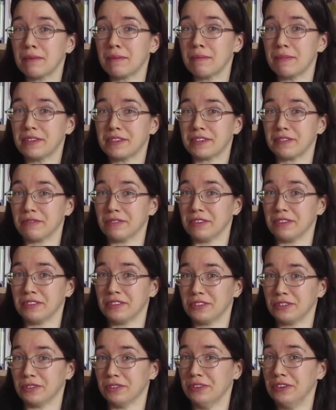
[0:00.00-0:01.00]
Mr.
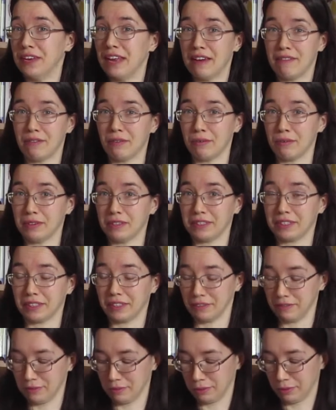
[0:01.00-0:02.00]
Earnshaw never went to
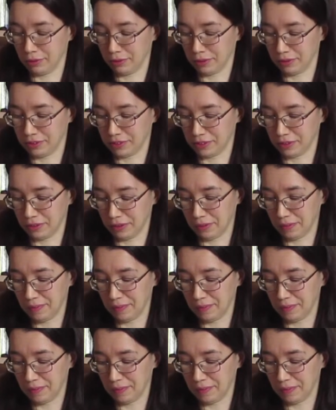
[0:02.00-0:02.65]
Liverpool at all.